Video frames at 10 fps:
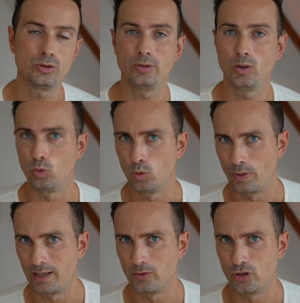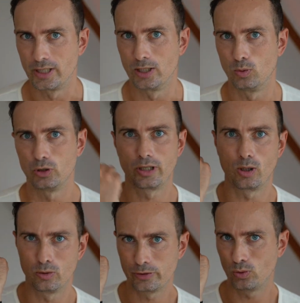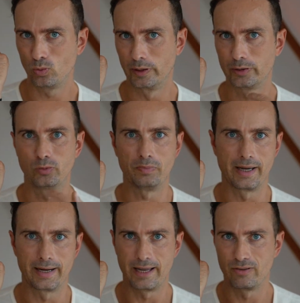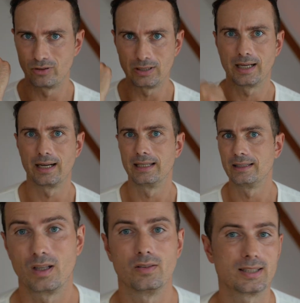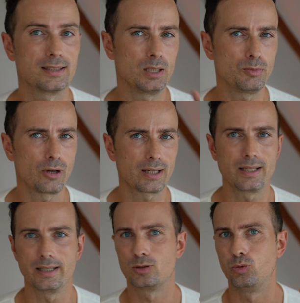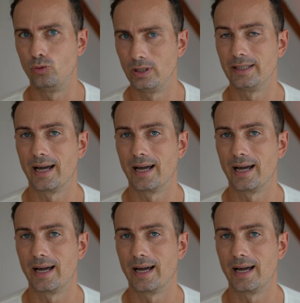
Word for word: to the Whoop MG, which I also wear to bed every night, the sleep tracking is really